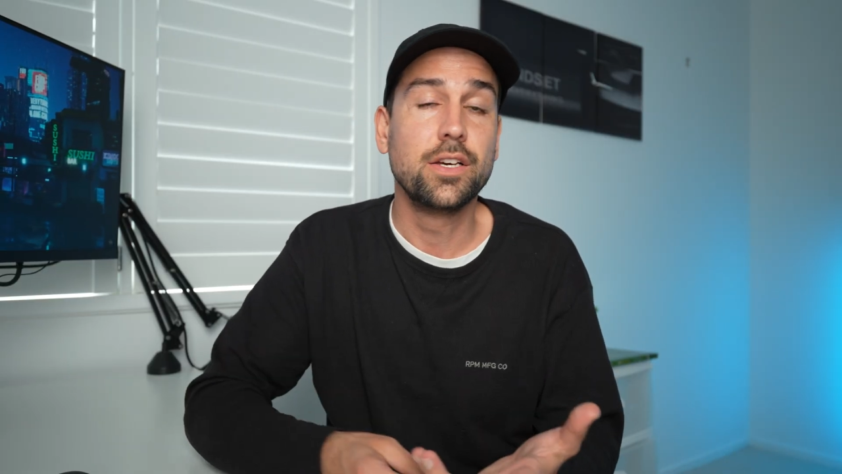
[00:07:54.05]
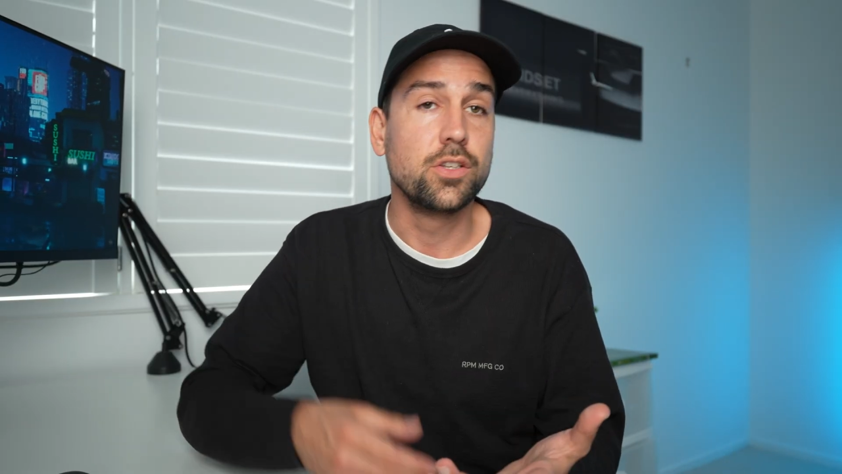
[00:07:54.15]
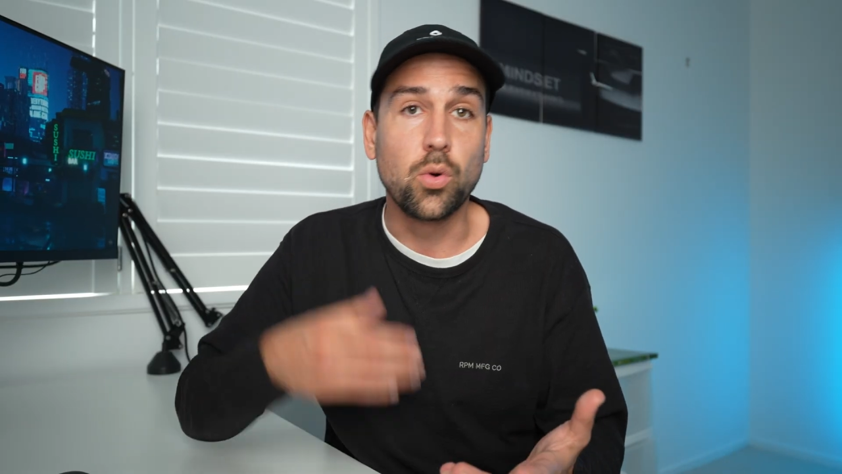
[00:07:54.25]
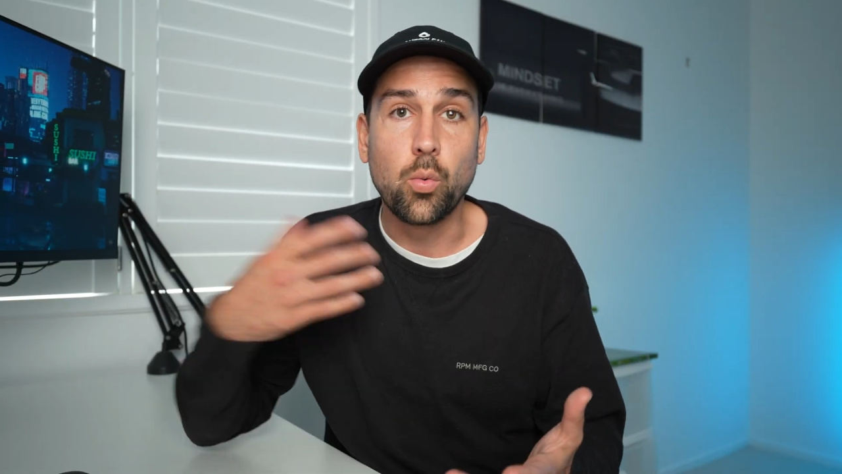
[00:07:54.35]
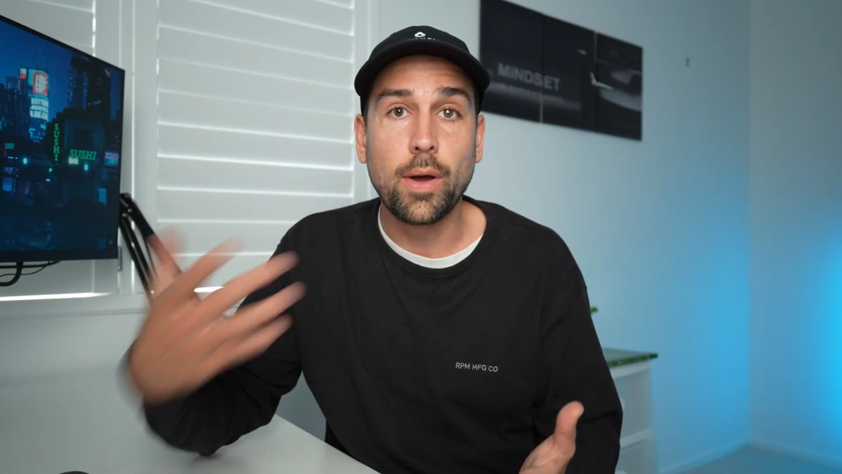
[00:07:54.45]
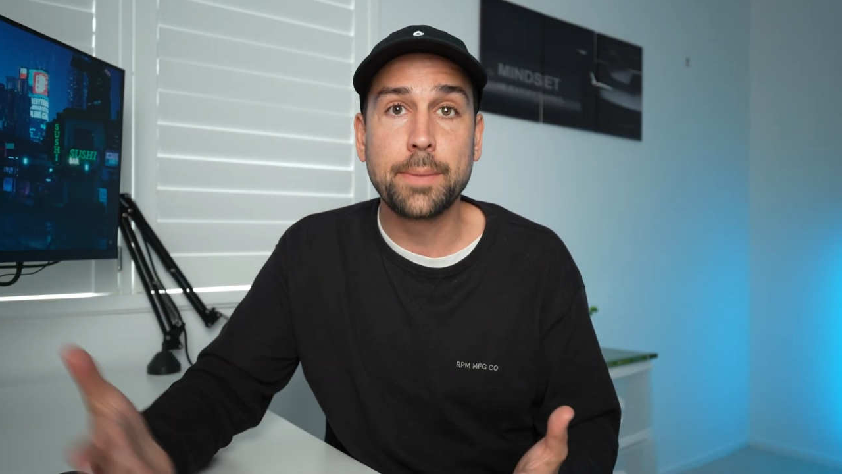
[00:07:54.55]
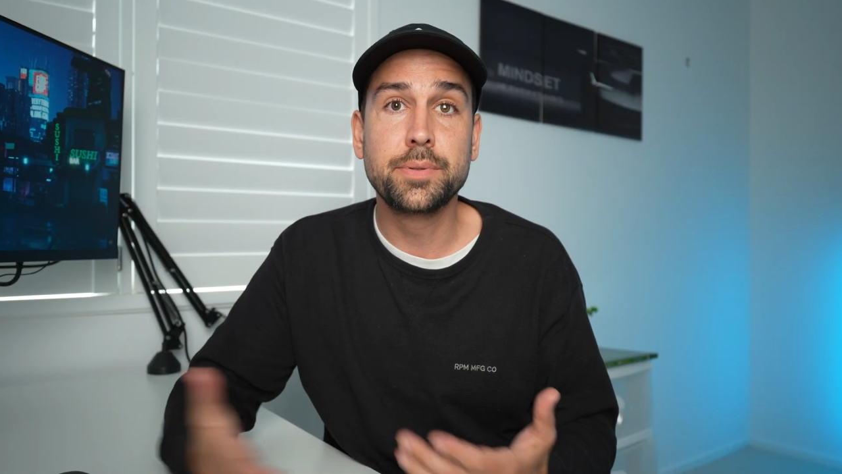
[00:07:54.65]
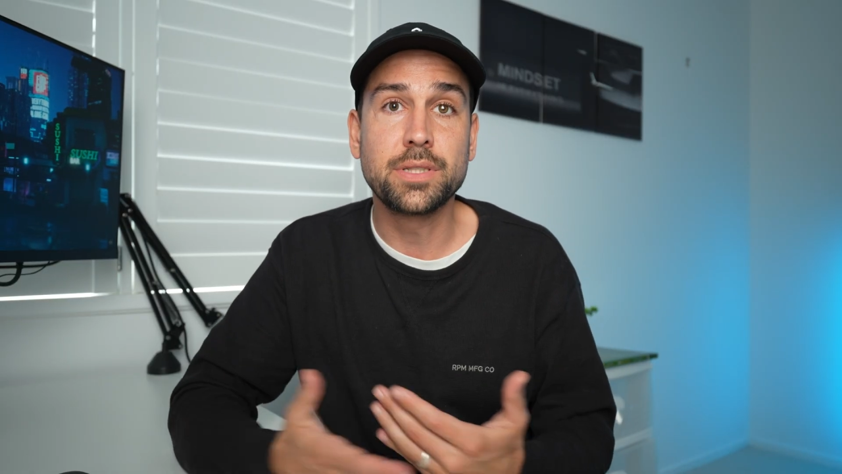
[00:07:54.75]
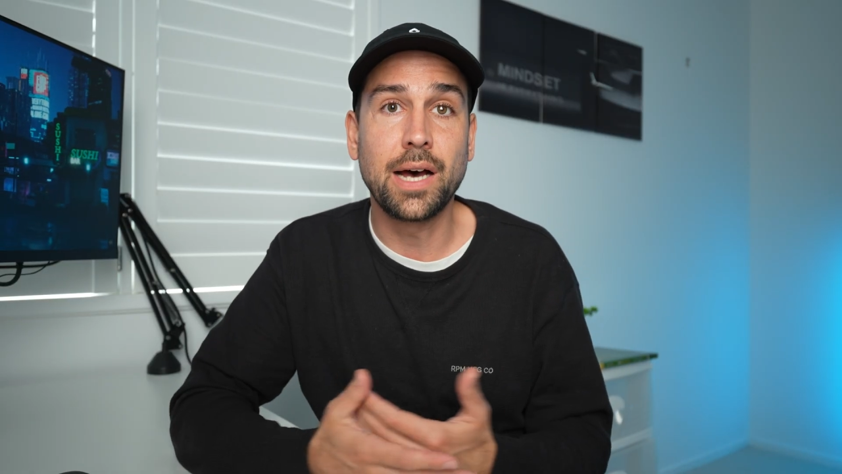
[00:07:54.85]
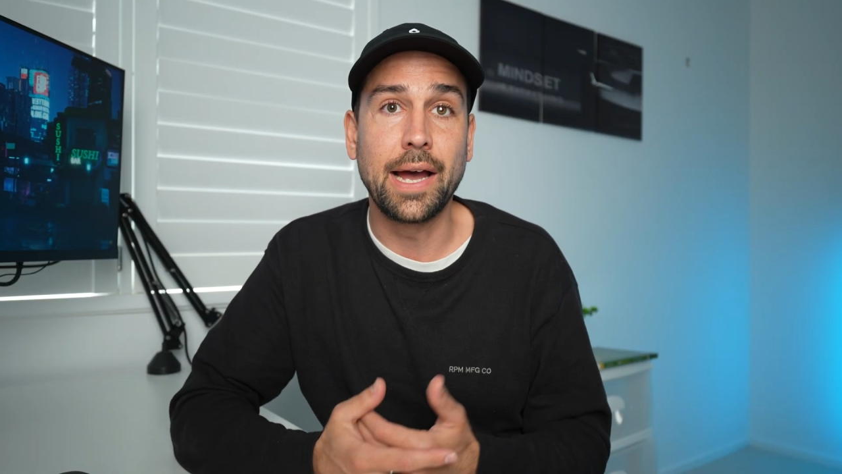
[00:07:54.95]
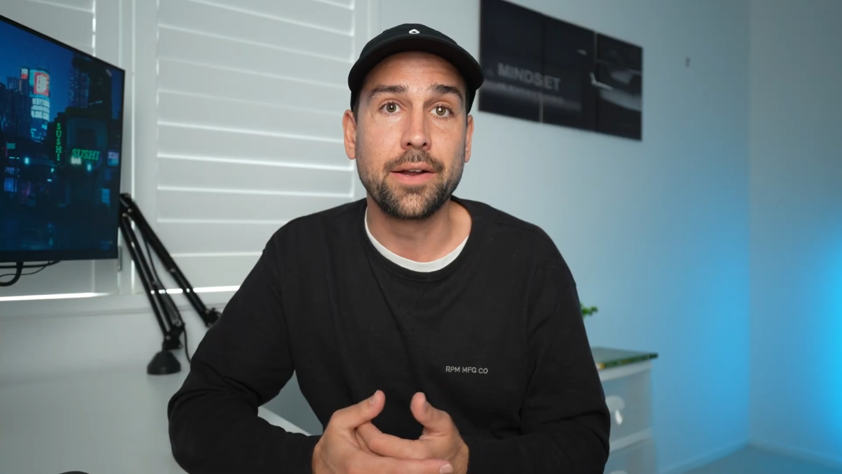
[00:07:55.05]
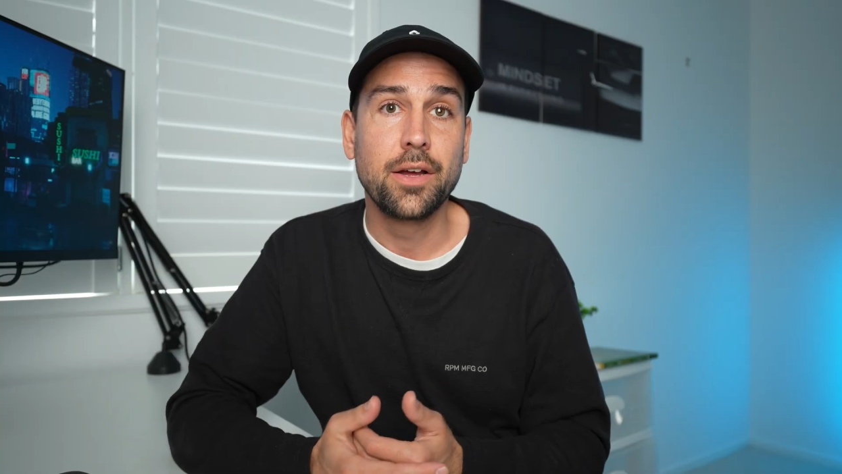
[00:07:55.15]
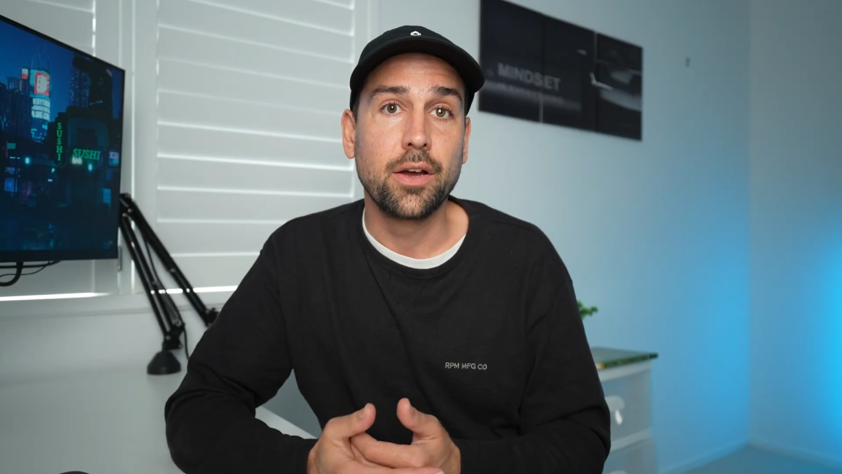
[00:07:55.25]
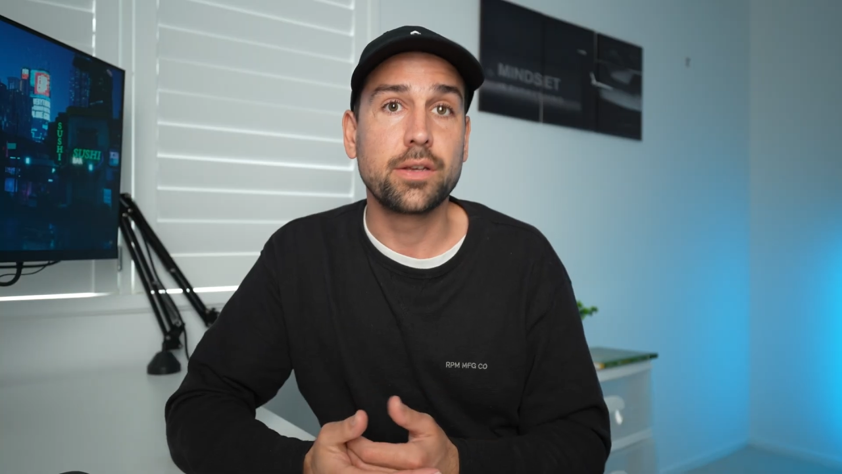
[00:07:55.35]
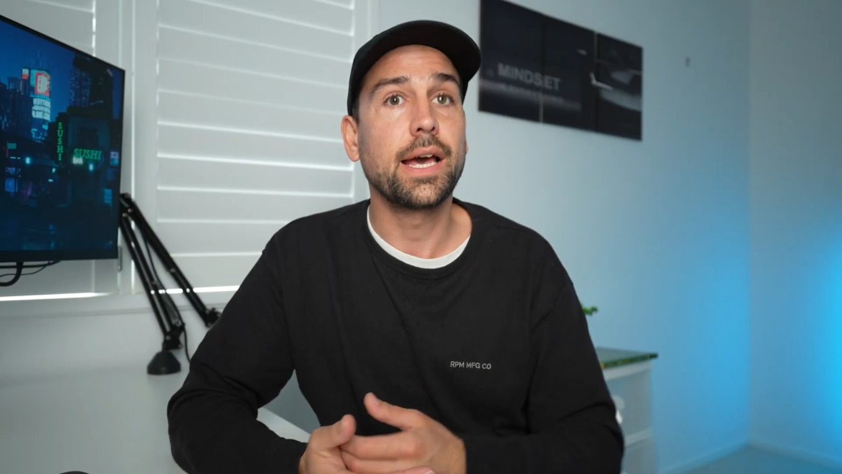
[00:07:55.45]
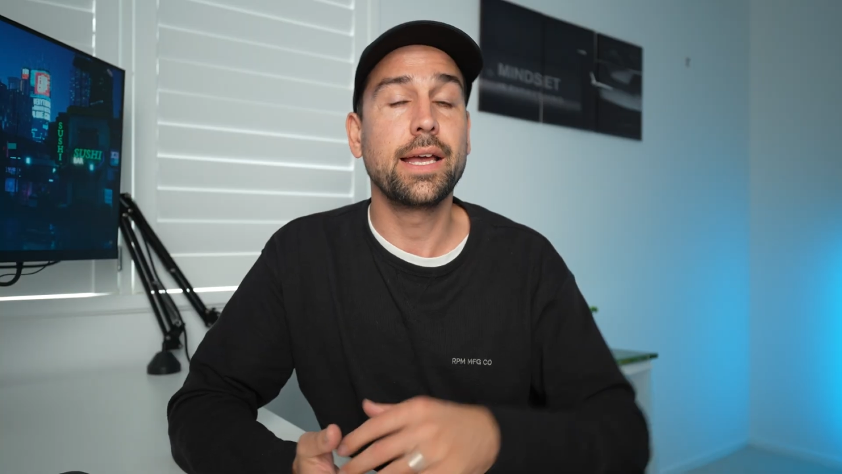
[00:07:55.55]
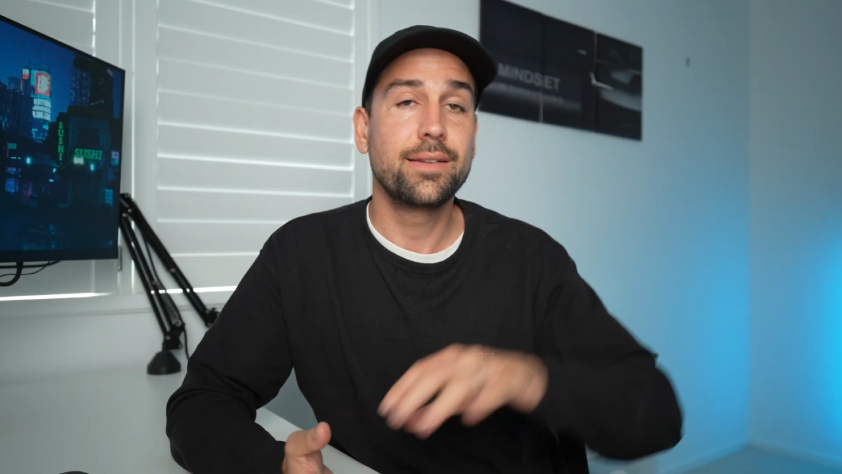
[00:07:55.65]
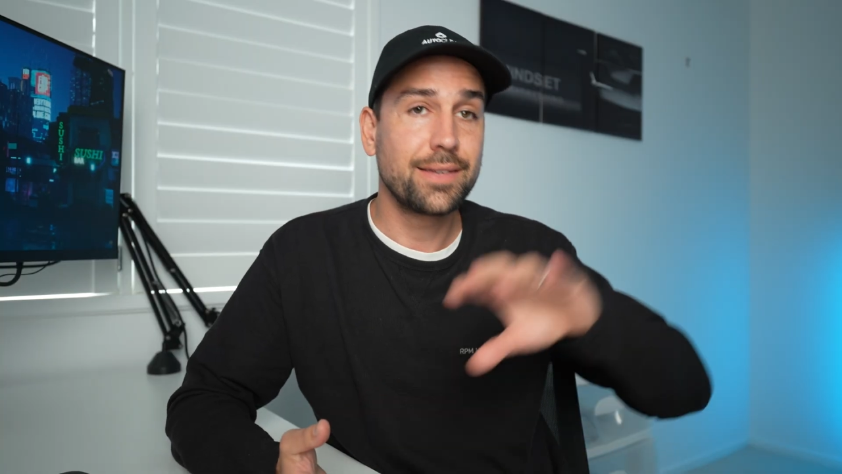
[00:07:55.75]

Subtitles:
your website, okay?